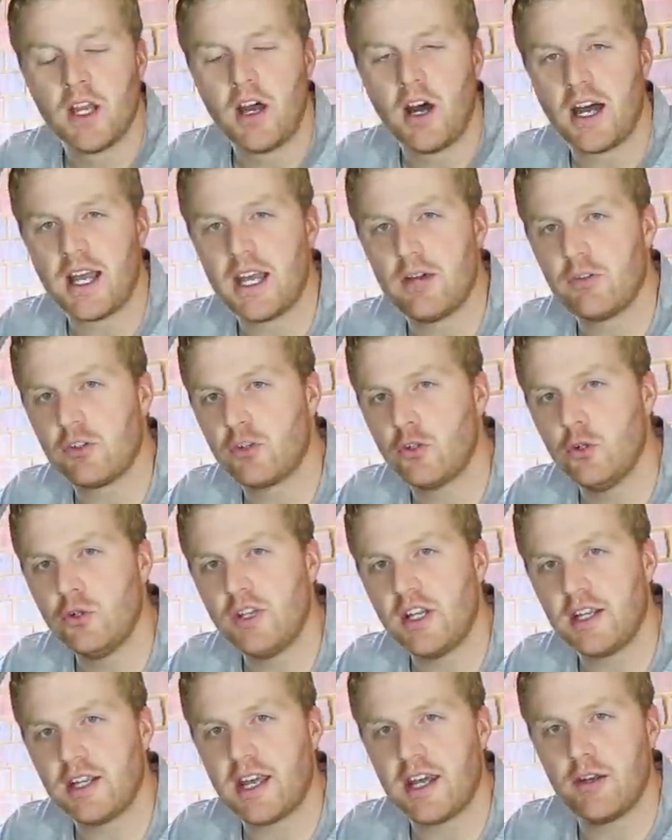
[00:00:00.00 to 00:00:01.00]
I have two
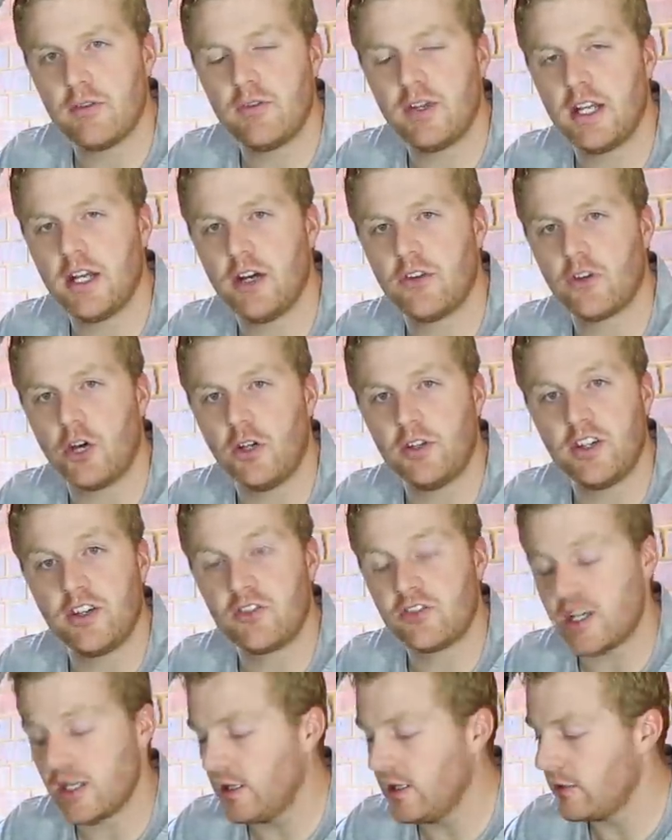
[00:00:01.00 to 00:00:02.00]
dedicated videos on
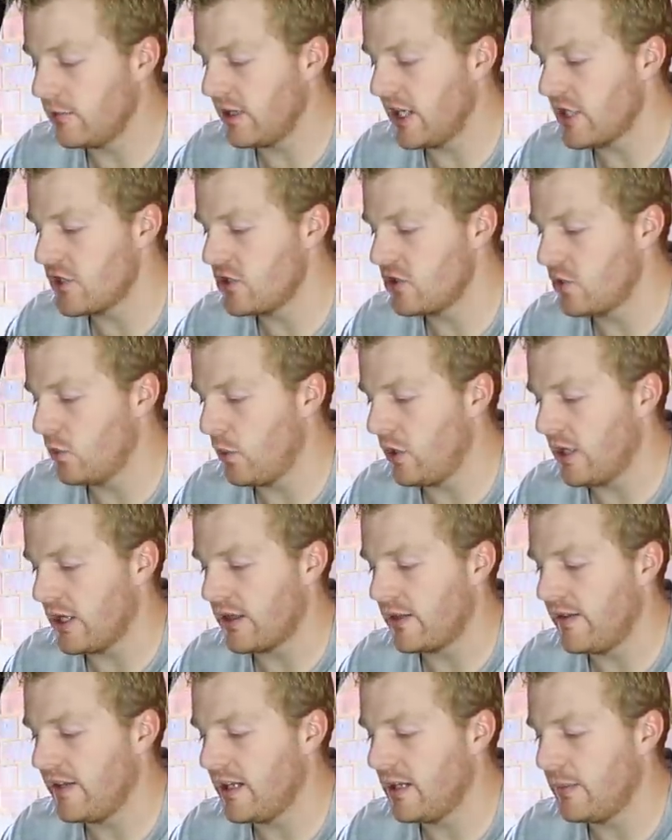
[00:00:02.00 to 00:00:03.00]
this channel in relation to what I
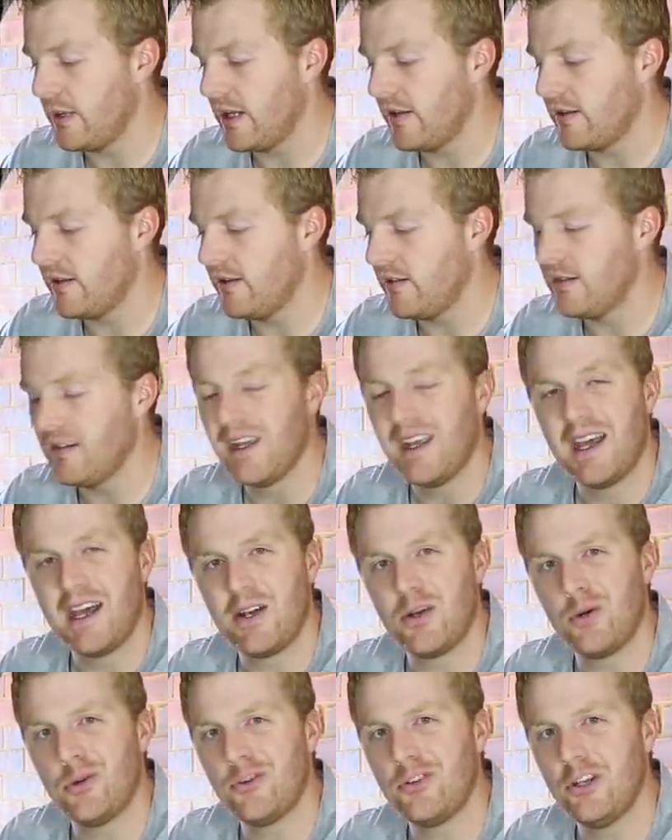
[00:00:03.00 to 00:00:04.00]
think about this
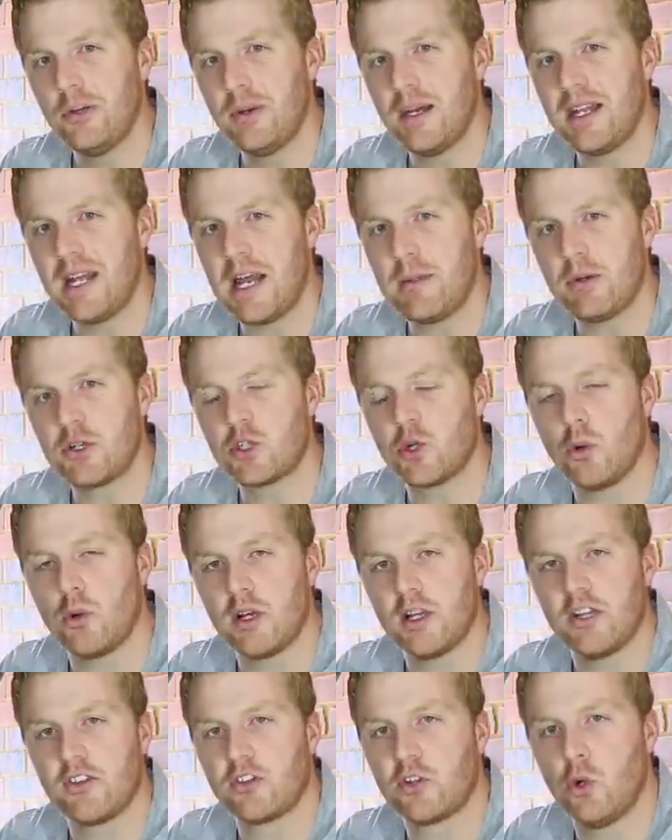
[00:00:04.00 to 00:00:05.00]
and also about how much
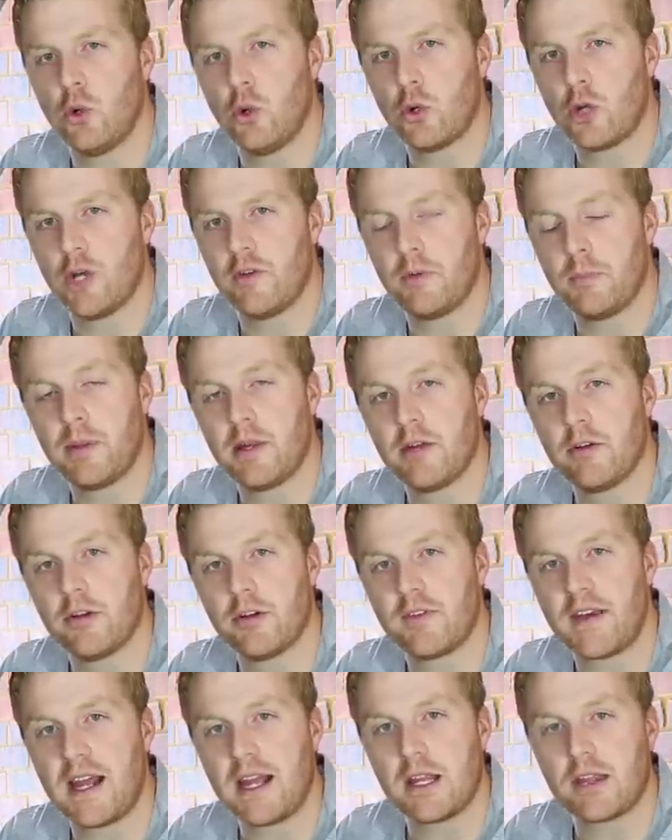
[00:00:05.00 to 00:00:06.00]
oil it's caught over a period
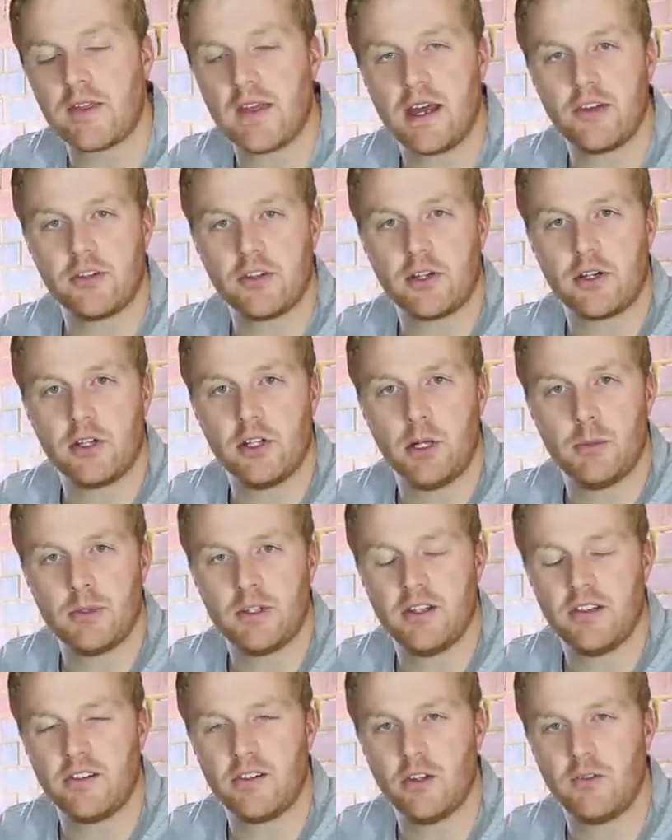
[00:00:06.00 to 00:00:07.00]
of 8,000
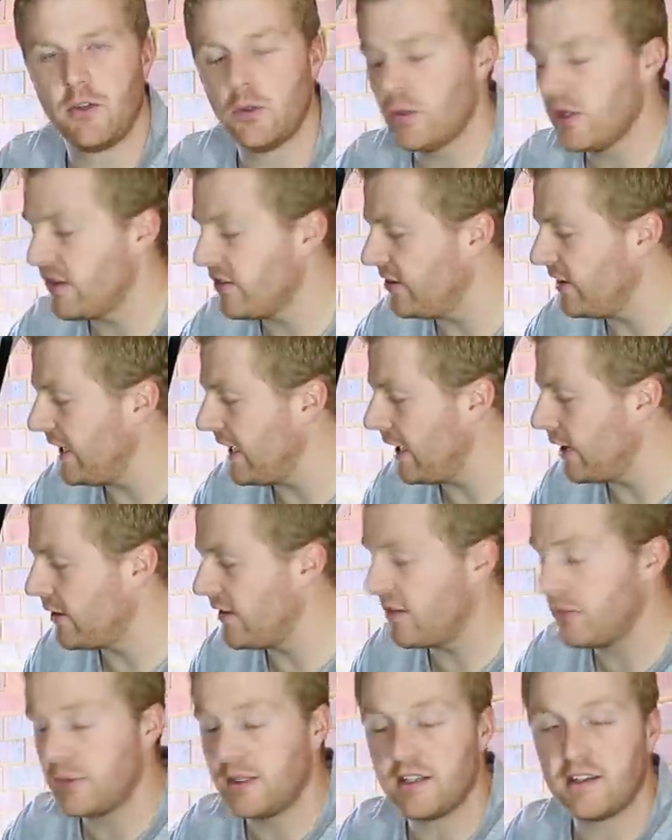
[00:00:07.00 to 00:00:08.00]
kilometers. So if you want to see how
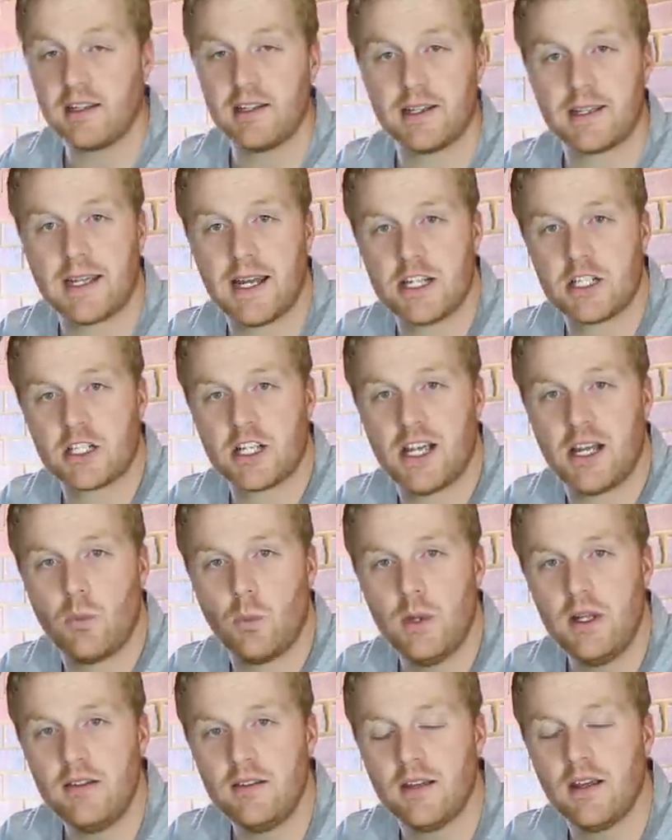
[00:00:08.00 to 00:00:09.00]
this particular catch
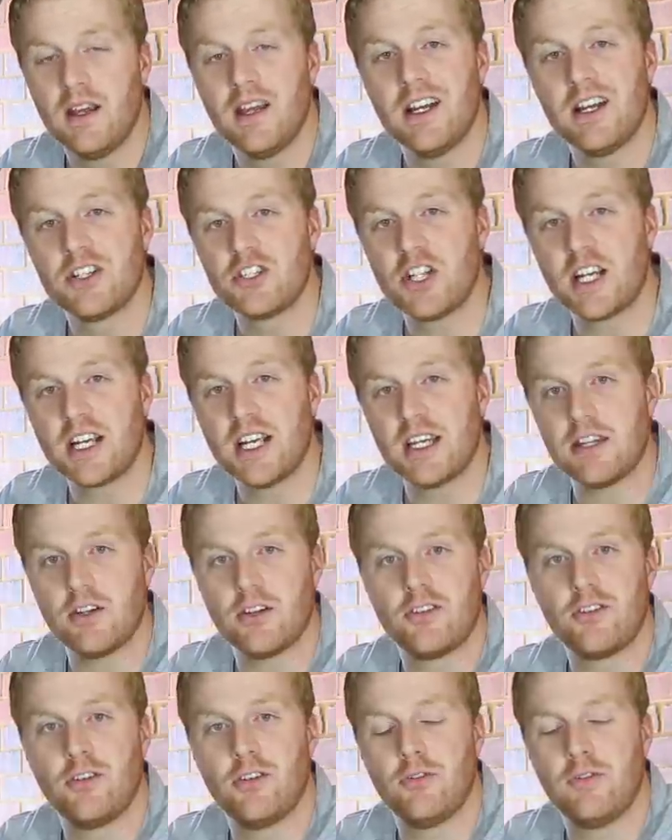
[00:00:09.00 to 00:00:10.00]
can went, check out
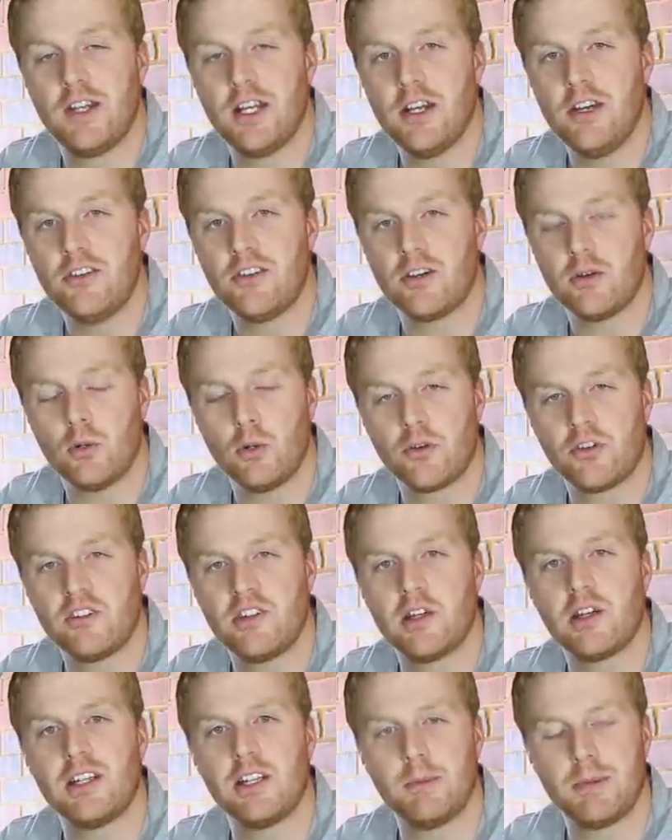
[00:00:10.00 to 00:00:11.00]
those two videos and I'll also
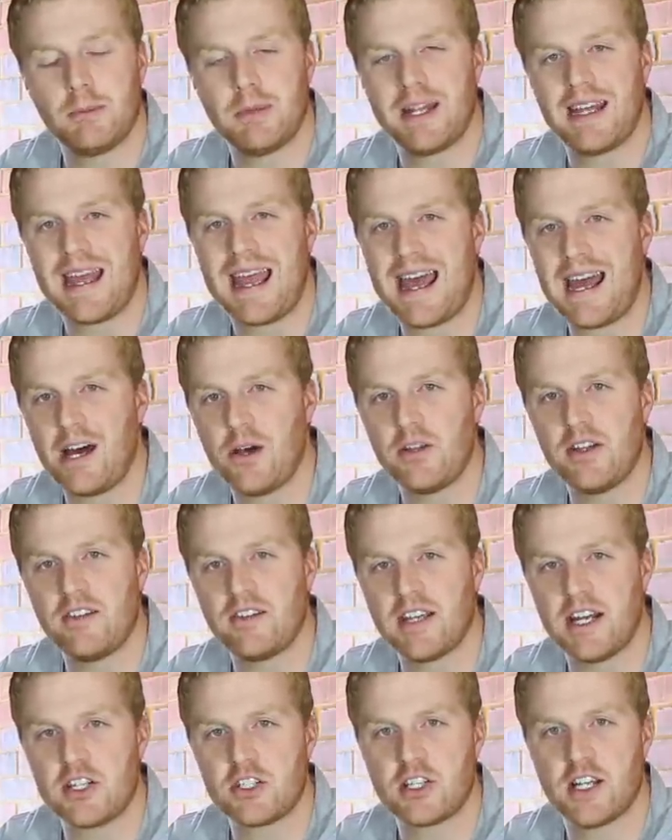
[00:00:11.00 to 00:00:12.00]
tell you a little bit about how these
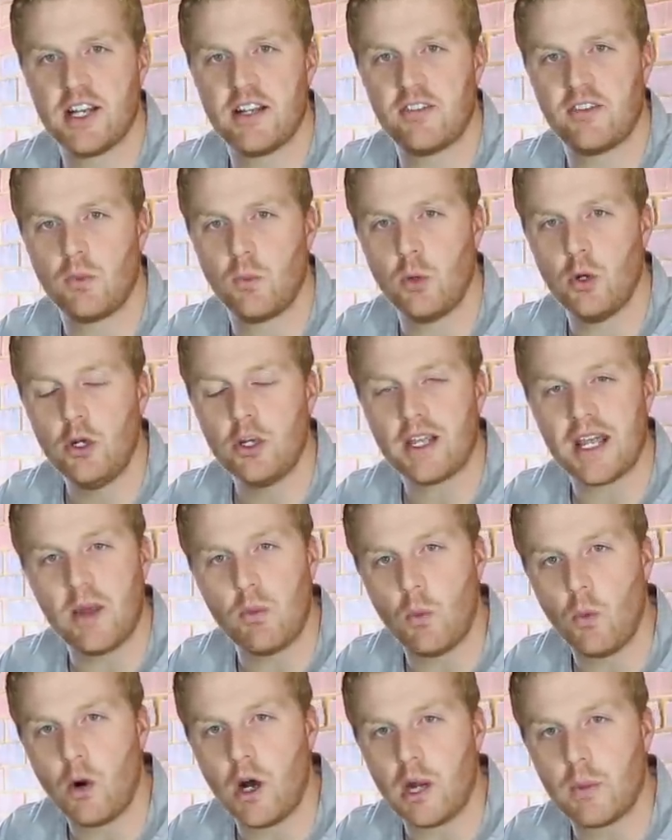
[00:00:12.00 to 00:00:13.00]
catch cans work
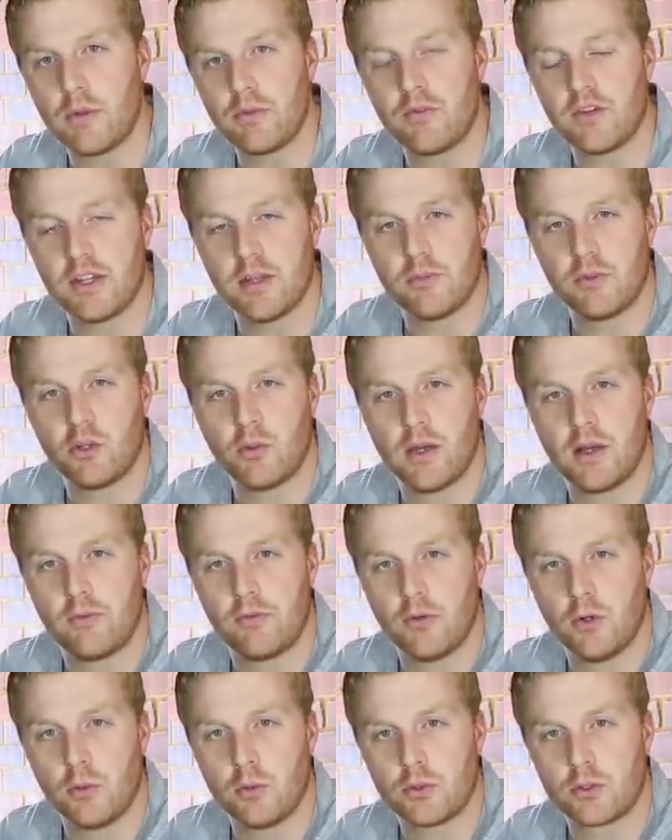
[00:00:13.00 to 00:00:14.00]
and why we fit them to our
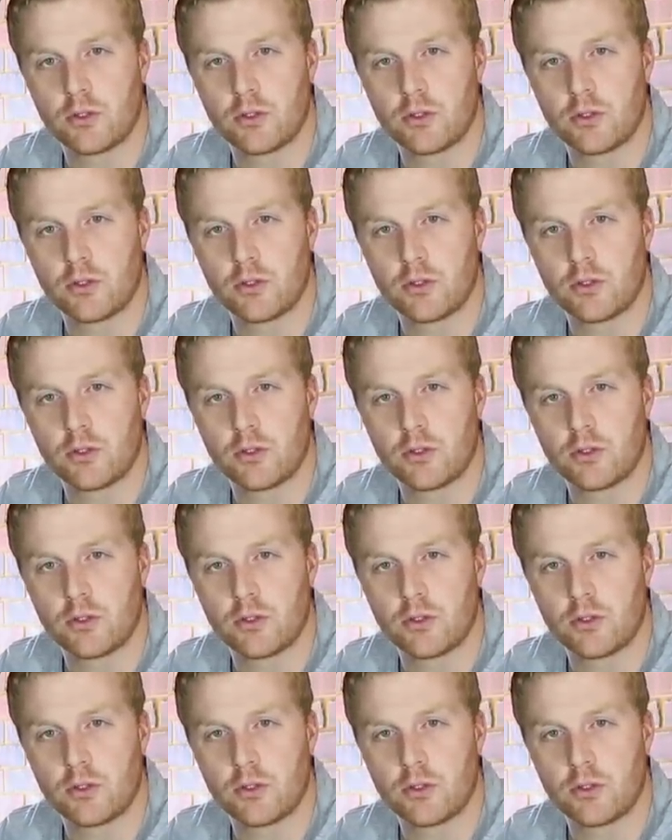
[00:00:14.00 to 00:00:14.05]
four-wheel